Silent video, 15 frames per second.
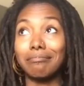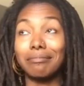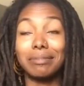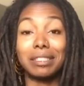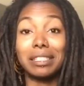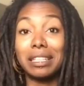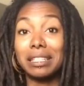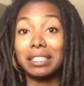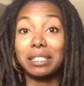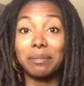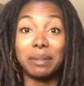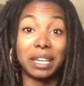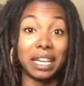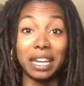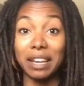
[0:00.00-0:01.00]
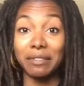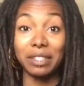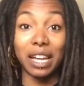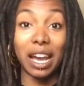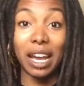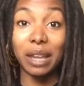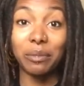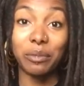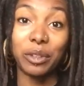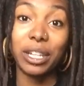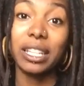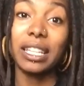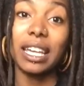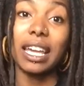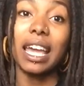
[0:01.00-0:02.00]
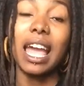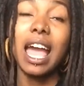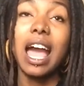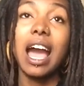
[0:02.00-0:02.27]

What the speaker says: since the beginning of time, really,